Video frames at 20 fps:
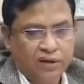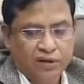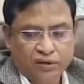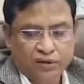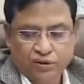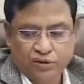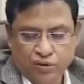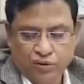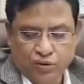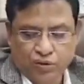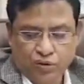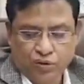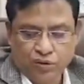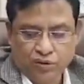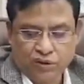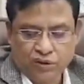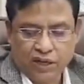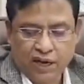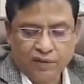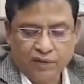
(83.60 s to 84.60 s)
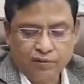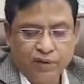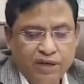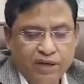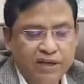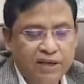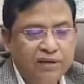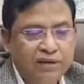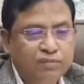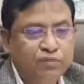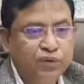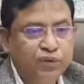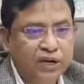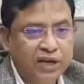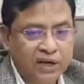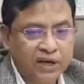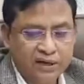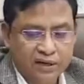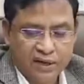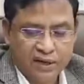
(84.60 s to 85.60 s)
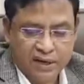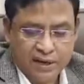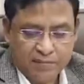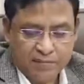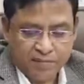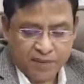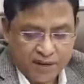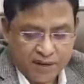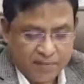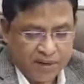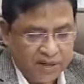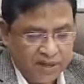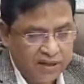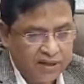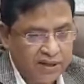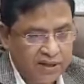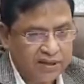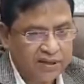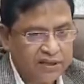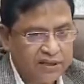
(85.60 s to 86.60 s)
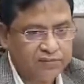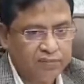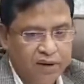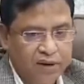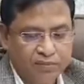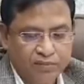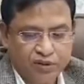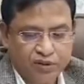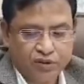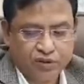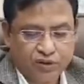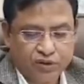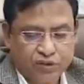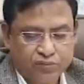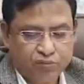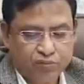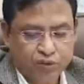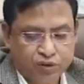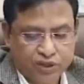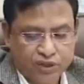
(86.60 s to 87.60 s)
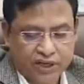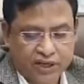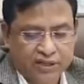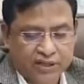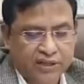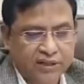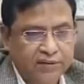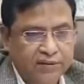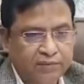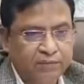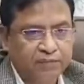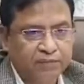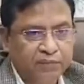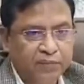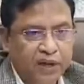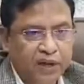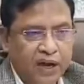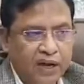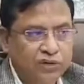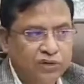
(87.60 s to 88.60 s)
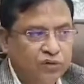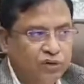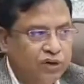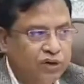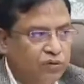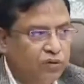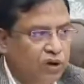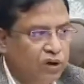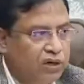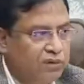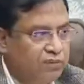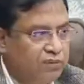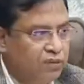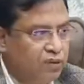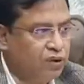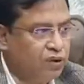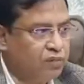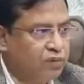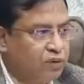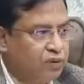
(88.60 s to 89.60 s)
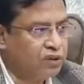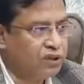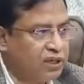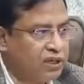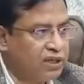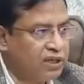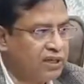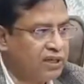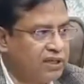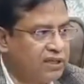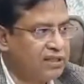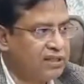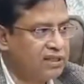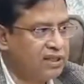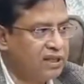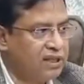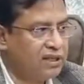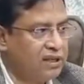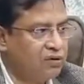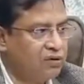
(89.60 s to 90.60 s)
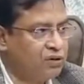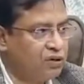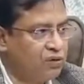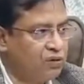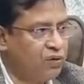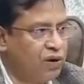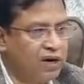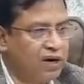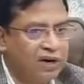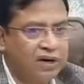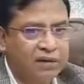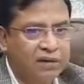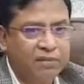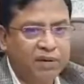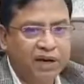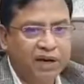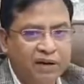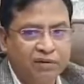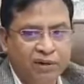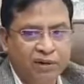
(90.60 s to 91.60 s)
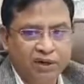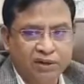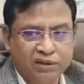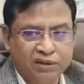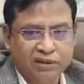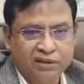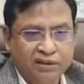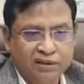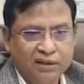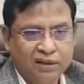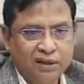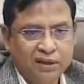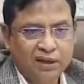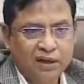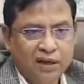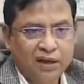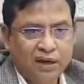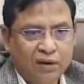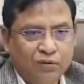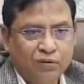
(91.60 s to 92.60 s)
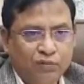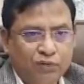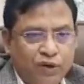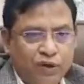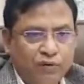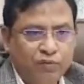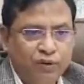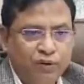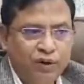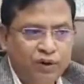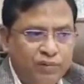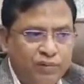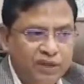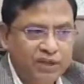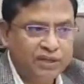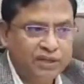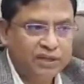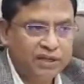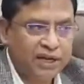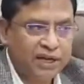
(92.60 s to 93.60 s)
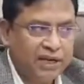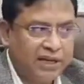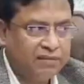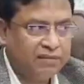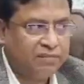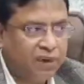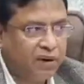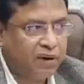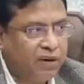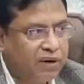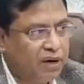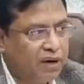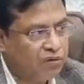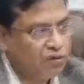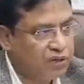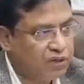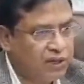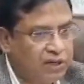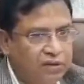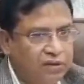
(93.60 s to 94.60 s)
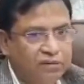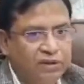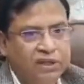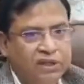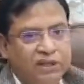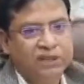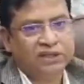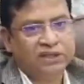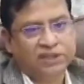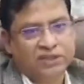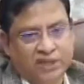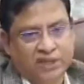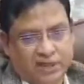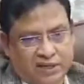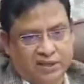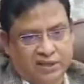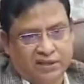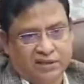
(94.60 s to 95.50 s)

so that way if we can implement this pump storage project I told you only four project it is 3100 megawatt we will be selling power outside of the state